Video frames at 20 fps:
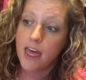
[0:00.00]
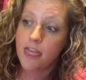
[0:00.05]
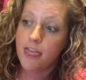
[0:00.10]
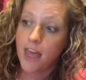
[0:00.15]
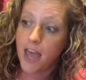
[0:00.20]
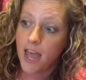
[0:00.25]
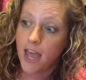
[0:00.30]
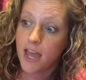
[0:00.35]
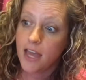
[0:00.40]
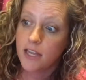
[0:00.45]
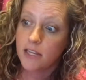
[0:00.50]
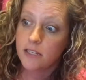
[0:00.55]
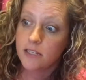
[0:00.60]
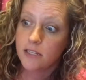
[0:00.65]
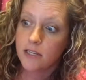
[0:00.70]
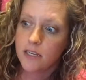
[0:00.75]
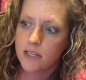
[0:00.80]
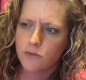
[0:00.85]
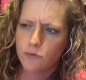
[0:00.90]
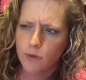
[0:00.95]

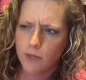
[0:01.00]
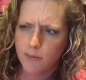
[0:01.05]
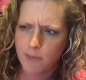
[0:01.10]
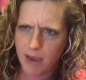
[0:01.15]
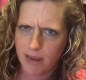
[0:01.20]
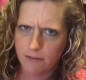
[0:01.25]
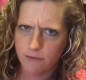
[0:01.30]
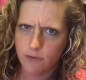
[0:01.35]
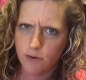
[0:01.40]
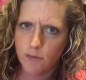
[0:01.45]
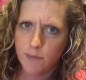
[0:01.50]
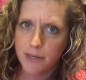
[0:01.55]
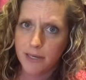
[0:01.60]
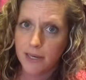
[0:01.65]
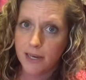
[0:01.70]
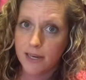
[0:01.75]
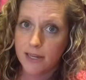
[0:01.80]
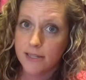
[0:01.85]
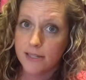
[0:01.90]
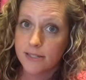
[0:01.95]
that is really painful
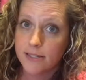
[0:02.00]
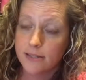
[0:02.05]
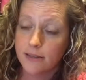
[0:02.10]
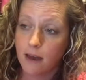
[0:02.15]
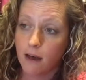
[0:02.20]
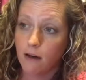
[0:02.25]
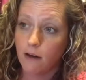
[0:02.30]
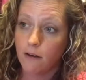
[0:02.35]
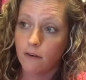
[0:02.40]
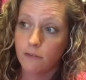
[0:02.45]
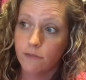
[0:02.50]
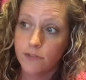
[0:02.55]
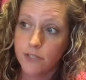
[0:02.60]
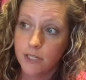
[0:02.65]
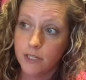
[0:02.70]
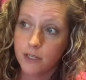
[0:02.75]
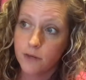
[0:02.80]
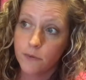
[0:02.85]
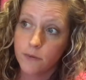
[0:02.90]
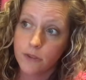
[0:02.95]
because of
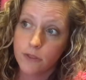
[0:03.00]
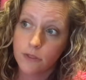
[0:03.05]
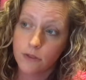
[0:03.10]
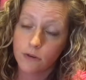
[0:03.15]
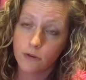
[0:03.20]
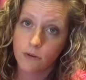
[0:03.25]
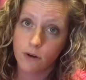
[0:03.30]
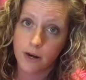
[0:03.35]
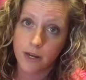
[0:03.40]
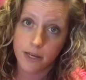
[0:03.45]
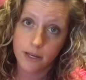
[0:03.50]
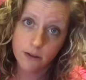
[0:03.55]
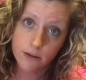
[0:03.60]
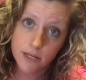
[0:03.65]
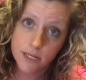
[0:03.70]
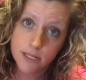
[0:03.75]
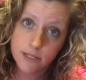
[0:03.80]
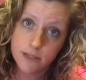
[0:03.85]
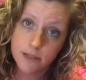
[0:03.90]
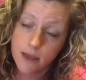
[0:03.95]
dealing with chronic
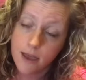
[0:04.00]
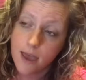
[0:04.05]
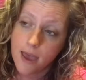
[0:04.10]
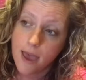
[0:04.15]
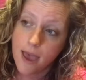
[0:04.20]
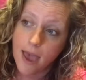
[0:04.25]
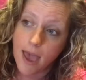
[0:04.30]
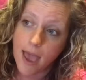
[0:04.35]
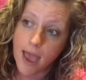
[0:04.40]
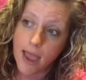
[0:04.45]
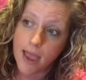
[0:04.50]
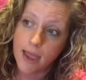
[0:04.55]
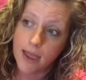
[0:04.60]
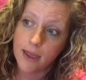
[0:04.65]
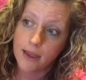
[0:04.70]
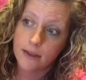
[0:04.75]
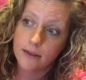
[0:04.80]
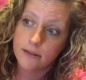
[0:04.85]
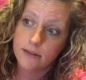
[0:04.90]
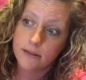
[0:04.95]
illness
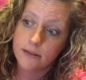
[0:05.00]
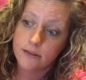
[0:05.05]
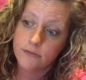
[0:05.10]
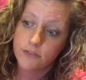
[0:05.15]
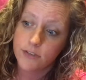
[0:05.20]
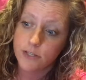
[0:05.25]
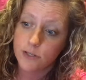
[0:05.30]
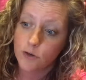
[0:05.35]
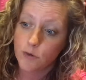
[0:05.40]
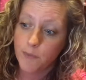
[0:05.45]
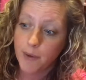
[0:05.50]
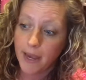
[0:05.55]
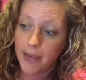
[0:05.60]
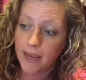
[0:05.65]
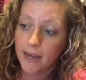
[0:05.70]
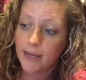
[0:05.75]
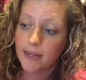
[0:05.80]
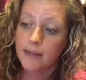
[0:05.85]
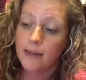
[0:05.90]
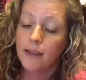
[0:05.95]
and physical
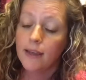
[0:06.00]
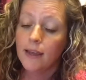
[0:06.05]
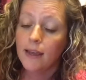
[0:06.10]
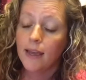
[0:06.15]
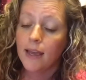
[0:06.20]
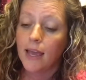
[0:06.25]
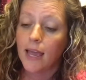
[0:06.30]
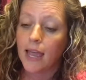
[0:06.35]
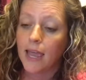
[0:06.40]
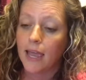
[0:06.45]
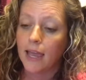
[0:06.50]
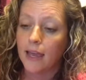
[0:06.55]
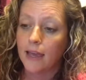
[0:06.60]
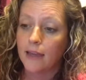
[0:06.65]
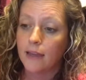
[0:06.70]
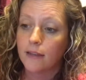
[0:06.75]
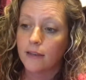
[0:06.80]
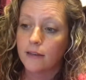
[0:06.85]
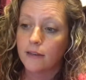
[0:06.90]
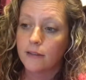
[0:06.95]
pain
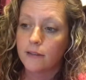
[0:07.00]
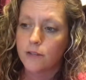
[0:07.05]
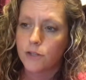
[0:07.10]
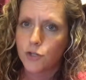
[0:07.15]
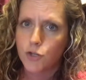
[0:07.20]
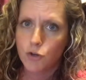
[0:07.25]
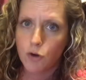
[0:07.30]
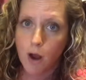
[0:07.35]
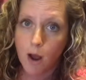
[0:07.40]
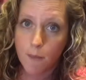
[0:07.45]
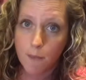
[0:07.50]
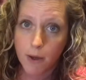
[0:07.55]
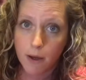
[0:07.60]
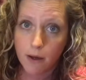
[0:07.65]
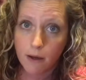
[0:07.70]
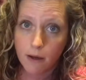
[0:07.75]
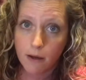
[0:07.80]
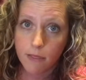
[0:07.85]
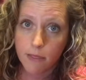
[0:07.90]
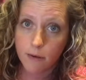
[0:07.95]
and the
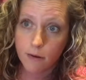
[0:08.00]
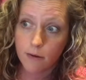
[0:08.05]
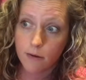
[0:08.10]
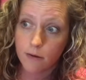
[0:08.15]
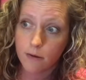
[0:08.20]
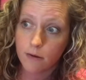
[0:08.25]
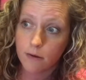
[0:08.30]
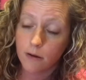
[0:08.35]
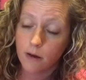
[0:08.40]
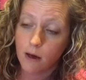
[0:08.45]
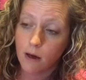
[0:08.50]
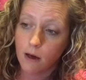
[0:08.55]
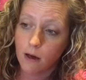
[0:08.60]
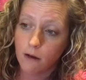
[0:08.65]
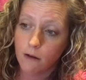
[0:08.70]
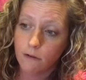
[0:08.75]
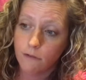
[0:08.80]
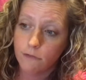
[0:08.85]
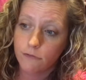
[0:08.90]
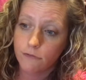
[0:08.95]
trauma
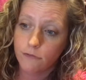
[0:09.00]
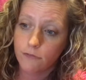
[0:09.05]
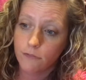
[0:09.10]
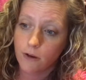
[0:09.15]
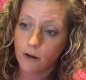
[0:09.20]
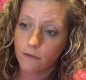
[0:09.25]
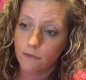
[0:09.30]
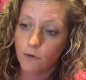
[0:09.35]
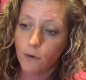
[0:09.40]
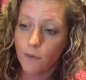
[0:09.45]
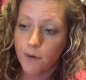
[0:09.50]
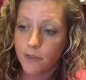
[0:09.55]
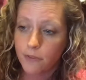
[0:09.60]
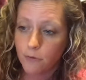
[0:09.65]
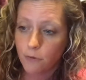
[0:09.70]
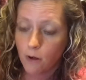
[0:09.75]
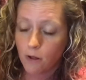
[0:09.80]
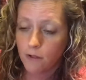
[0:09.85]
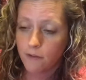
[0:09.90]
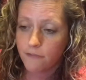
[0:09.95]
of going
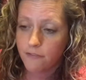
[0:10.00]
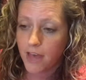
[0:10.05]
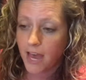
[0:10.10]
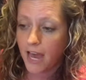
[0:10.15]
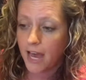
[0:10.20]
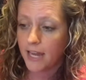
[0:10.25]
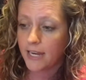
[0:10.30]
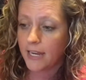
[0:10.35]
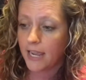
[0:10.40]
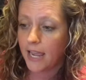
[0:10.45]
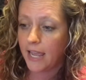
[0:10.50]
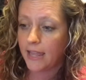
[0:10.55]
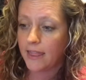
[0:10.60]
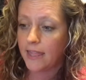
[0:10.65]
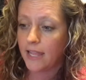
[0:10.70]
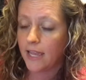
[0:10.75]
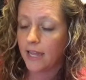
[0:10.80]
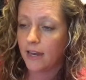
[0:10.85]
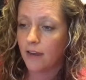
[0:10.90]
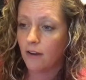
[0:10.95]
through all of that,
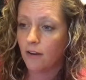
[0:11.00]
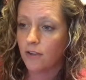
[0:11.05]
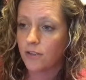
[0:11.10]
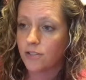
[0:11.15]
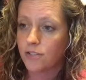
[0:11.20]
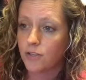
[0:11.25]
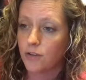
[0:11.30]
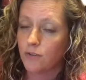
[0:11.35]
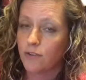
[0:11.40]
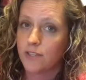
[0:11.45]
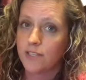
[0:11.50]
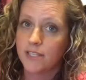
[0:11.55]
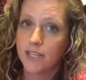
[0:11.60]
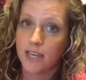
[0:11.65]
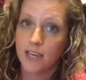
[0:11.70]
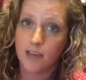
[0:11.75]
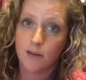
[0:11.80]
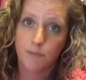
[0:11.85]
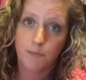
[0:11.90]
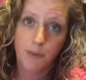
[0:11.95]
and then also the
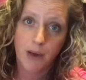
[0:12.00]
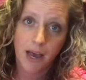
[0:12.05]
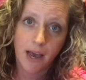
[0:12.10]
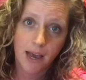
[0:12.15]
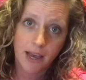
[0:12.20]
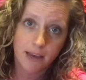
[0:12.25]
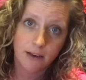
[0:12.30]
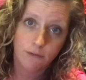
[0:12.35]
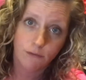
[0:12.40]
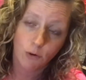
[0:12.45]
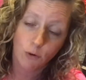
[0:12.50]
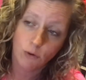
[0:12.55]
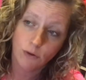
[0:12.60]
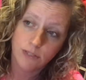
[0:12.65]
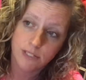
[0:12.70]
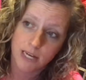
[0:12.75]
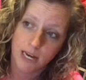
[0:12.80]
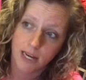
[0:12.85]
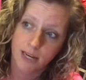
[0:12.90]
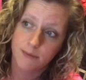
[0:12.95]
saying goodbye of
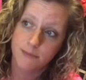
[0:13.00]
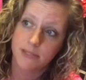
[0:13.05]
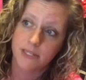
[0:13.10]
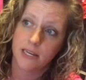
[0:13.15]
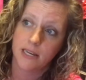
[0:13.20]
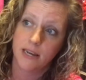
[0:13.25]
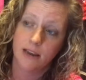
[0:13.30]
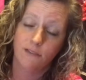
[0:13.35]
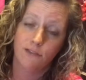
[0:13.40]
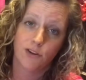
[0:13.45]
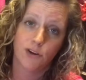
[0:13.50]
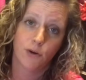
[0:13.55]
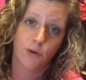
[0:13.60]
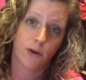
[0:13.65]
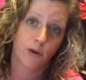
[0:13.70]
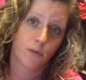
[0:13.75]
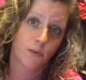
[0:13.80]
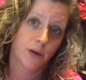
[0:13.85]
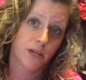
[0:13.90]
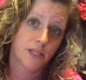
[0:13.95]
old times and never
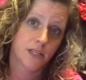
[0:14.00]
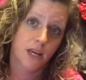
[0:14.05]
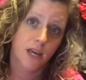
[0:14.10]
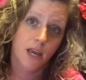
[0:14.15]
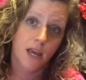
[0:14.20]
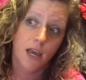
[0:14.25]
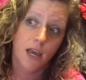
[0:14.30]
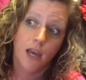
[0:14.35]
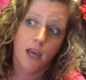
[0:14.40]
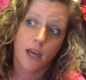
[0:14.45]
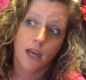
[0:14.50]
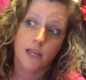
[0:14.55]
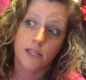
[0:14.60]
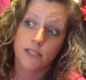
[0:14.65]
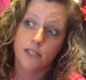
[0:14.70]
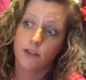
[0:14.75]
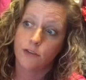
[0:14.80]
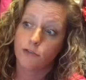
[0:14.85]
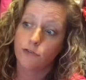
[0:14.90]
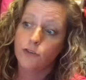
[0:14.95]
knowing what is
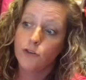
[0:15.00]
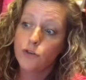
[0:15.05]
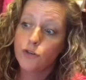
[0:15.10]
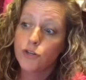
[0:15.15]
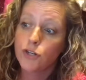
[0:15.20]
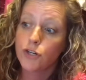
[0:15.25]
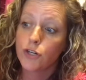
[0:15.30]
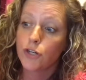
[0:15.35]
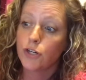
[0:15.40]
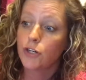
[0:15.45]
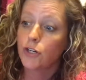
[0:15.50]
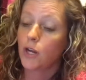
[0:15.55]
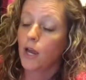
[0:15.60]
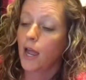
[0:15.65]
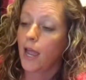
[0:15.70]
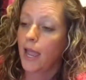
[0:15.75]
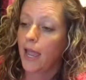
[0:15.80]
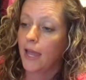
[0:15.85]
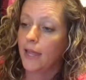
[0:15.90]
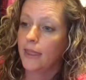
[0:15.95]
in the future.
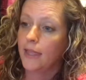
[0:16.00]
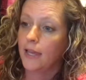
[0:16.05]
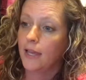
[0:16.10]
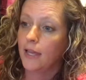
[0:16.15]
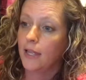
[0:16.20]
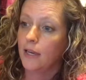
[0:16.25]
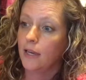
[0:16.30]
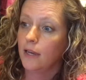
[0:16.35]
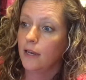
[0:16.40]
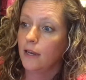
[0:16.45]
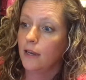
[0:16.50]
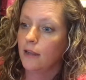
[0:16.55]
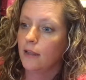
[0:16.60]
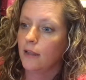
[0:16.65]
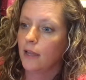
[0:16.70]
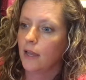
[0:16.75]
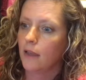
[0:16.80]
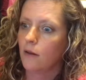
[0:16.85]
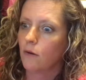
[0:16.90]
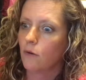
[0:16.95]
And then,
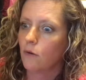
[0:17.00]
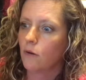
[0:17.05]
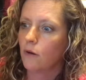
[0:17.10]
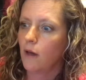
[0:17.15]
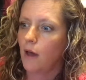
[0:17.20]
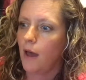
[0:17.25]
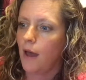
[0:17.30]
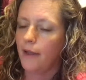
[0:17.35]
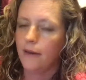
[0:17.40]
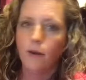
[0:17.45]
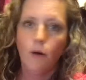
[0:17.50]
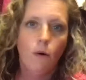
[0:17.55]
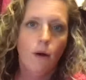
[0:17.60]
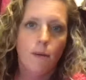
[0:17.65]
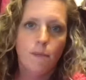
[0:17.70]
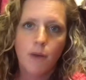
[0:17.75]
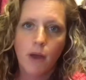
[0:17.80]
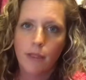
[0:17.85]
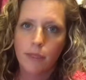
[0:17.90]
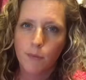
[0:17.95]
like, I know
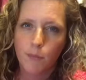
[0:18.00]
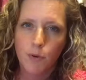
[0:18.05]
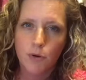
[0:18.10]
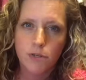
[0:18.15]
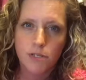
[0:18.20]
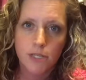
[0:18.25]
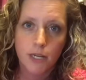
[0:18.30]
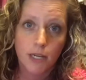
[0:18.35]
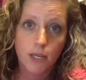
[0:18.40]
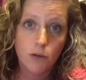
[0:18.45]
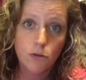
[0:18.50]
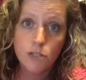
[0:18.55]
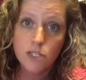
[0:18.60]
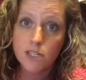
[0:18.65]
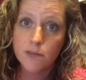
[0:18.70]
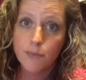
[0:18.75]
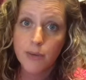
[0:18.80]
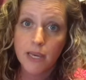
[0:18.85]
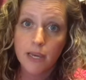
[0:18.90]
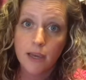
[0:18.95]
I'm not the person I used
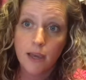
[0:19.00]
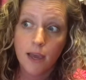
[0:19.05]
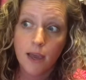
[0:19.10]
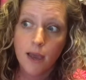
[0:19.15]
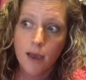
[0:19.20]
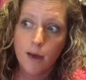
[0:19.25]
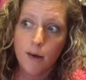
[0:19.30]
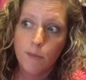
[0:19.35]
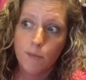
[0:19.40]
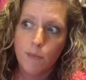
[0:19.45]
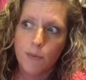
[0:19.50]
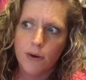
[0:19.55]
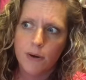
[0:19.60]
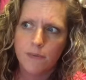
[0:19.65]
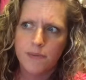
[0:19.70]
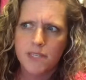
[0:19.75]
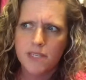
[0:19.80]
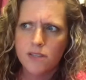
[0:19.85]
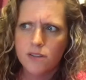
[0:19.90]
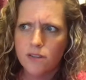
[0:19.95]
to be, but
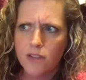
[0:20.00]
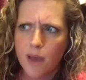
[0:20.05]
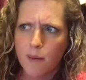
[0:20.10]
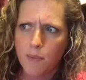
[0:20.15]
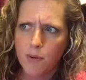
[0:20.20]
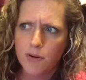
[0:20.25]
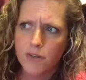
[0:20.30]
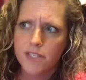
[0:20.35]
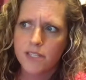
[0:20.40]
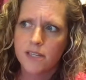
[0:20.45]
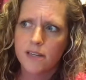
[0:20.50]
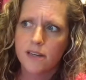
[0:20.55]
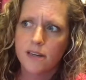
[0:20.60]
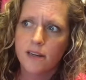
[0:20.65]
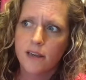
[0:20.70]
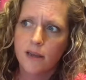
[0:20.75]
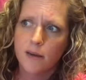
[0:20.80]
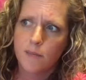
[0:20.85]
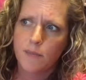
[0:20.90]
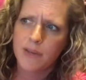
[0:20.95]
I'm still that person,
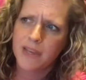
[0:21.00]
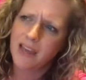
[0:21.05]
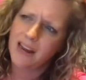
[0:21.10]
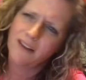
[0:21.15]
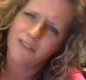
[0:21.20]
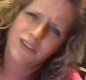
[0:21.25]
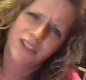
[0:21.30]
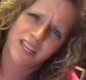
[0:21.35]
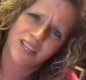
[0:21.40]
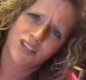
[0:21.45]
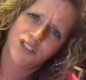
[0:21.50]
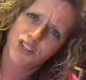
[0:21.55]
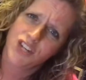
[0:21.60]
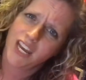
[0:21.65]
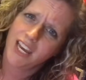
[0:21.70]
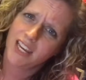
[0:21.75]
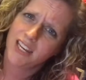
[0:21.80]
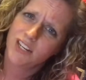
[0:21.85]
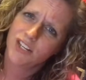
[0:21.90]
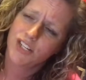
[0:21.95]
but yet everything's
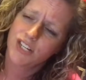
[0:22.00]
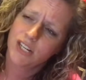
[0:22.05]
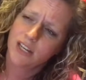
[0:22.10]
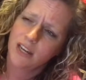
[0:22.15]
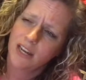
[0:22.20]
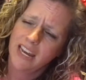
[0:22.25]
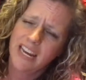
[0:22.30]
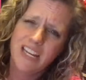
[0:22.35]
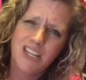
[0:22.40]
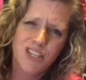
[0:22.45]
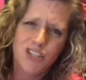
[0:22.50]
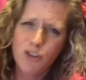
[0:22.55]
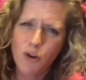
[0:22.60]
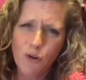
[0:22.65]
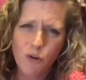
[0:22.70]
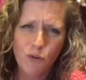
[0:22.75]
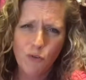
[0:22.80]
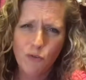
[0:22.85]
changed, and it's so